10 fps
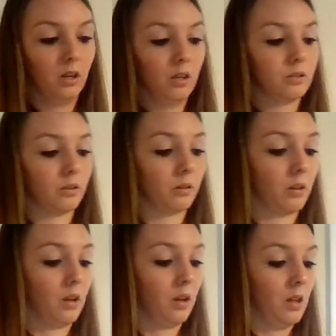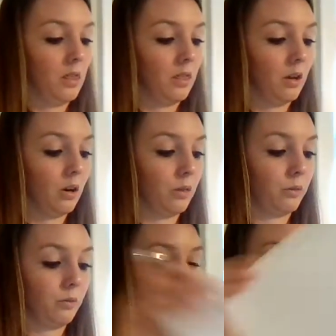So there are
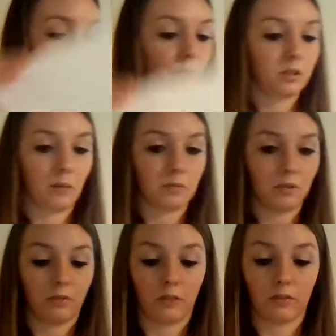3 different types of life